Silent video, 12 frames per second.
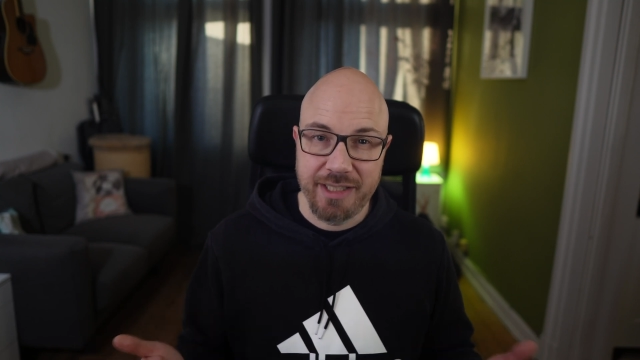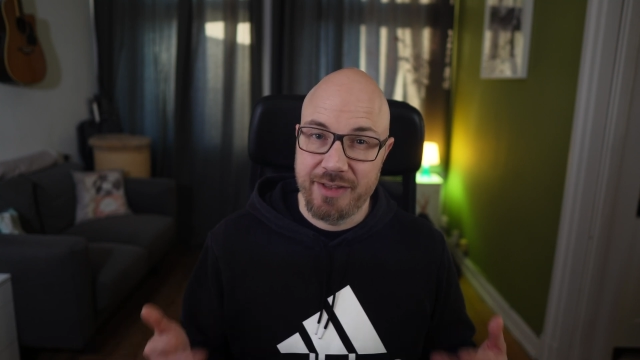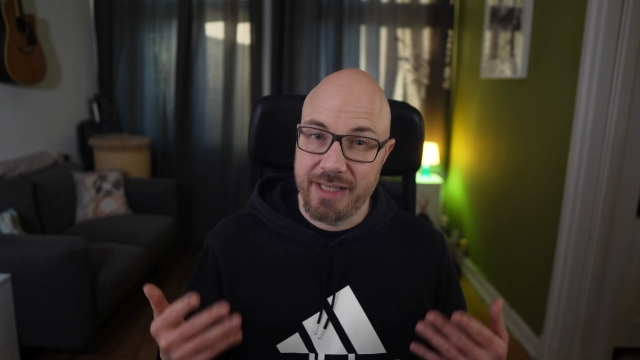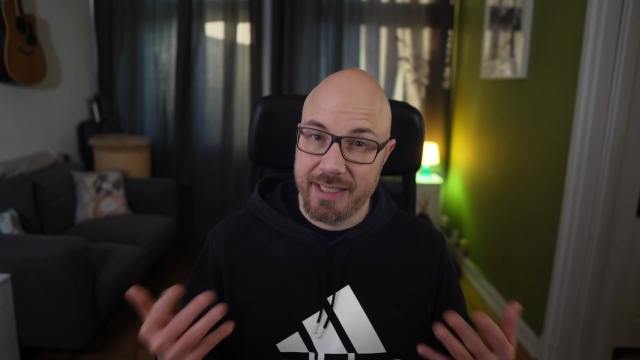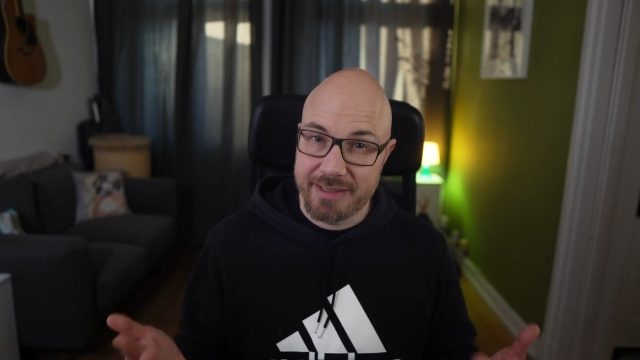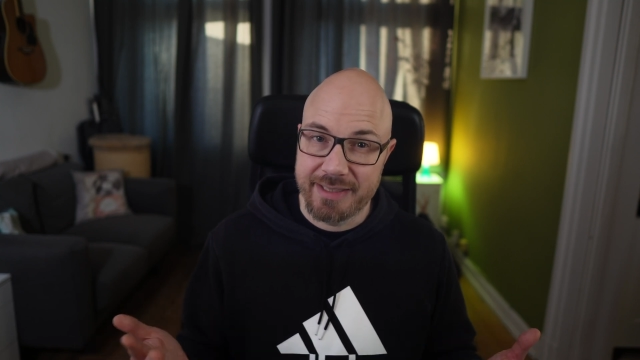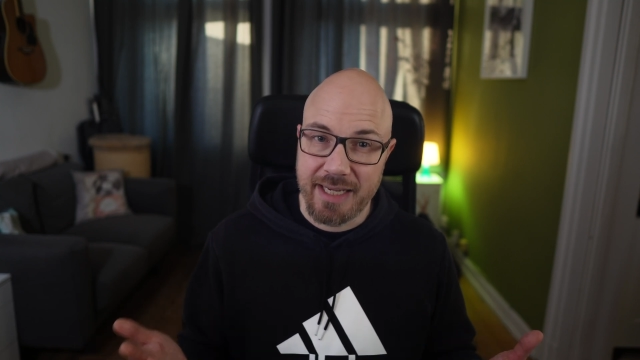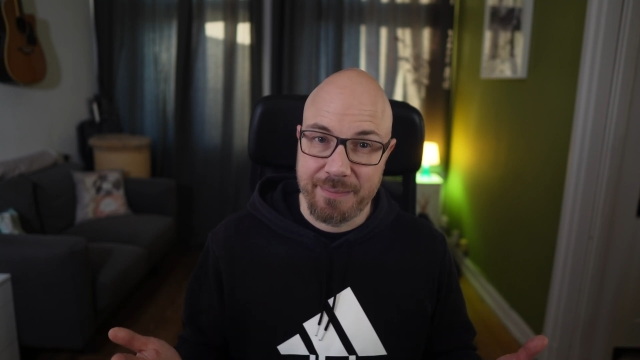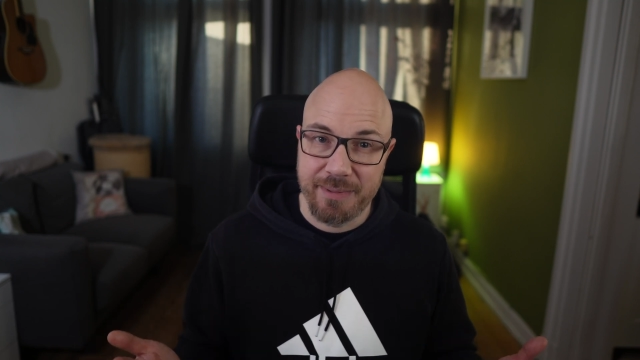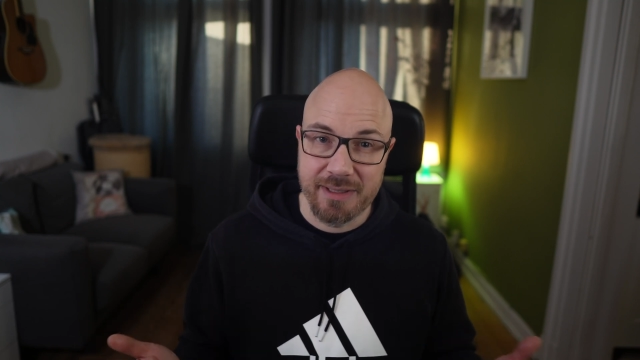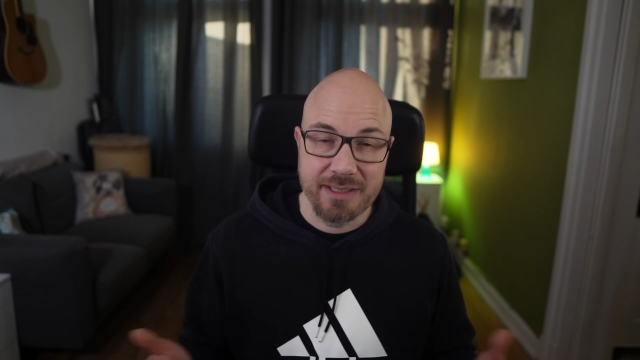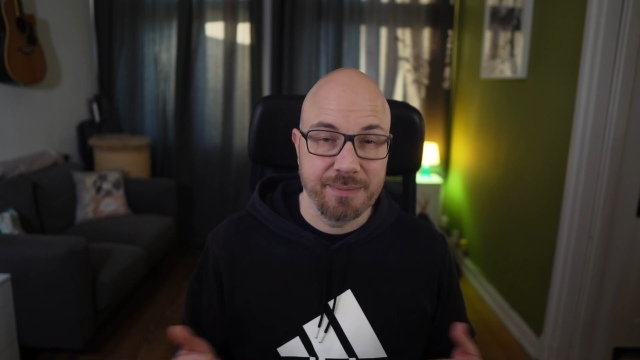the
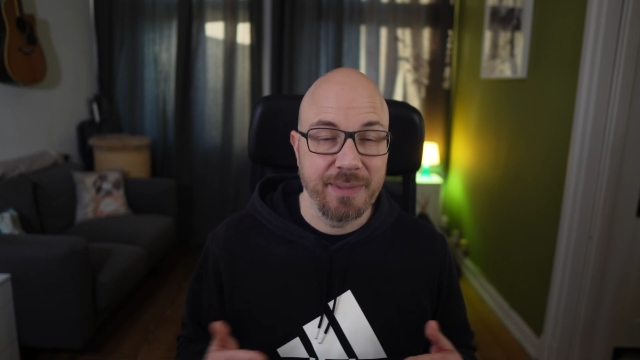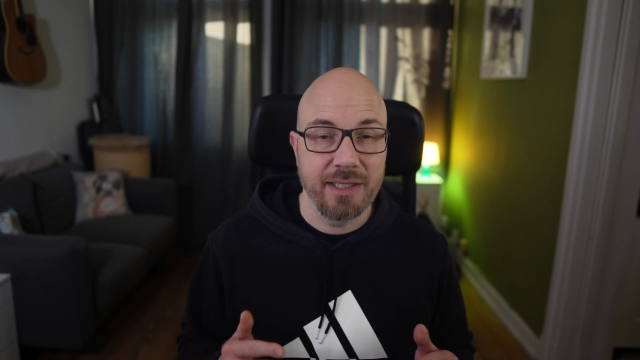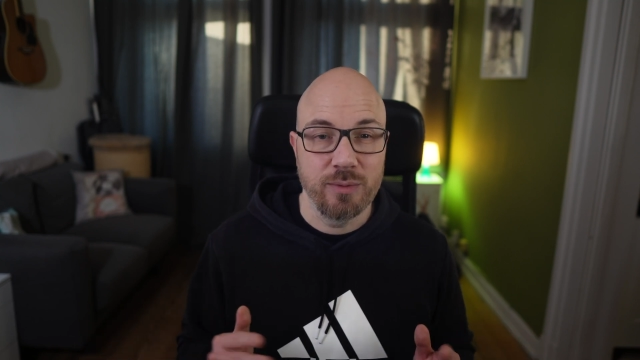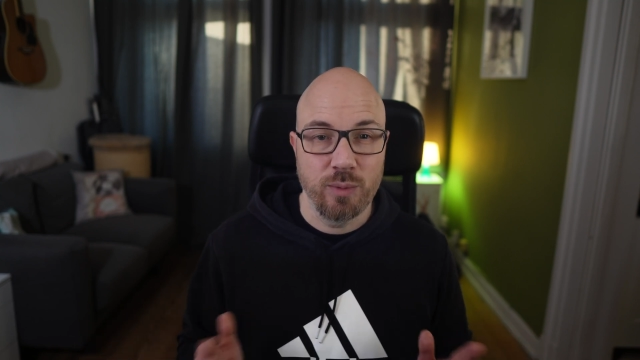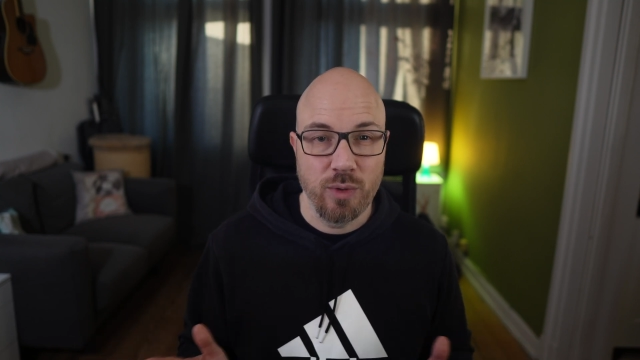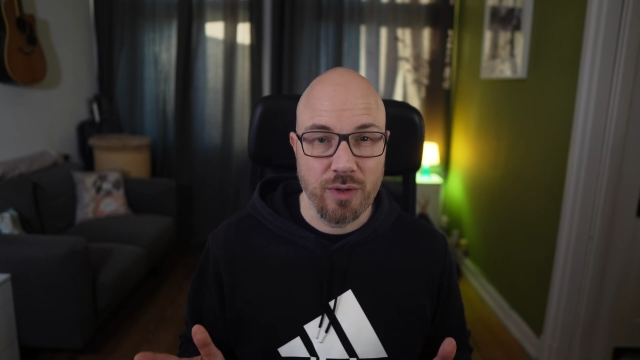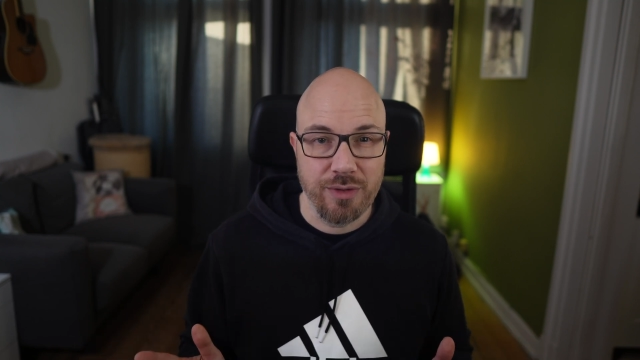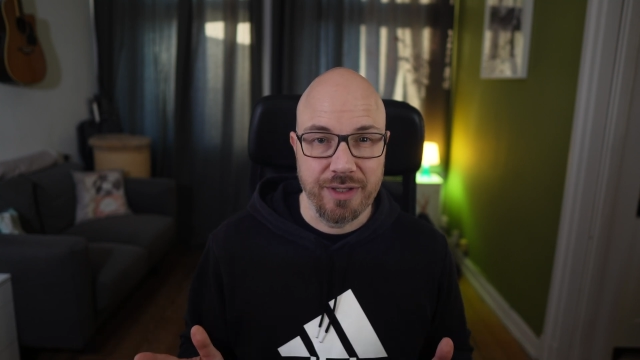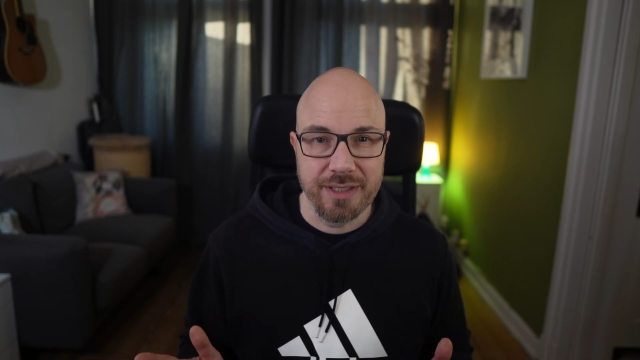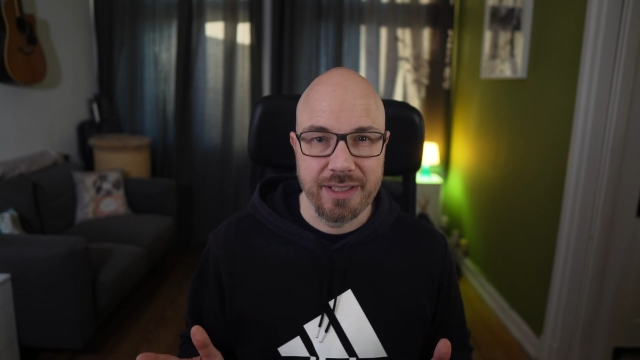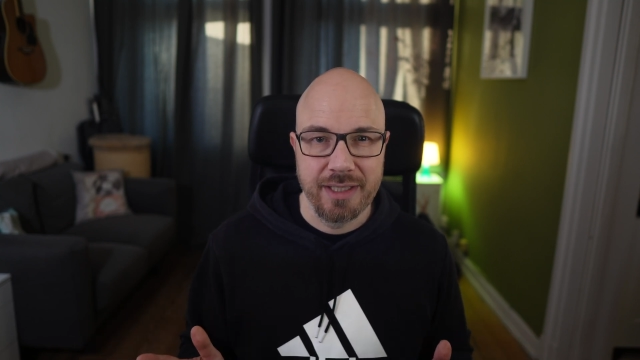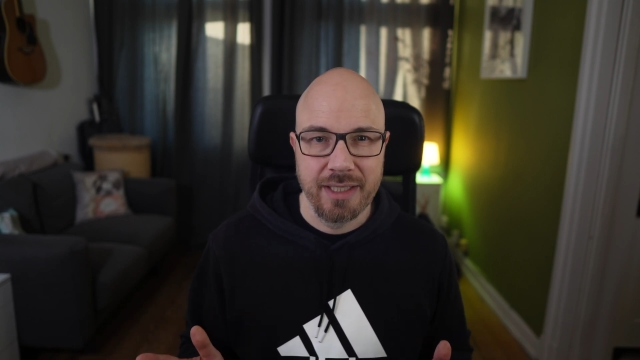examples make it worth it.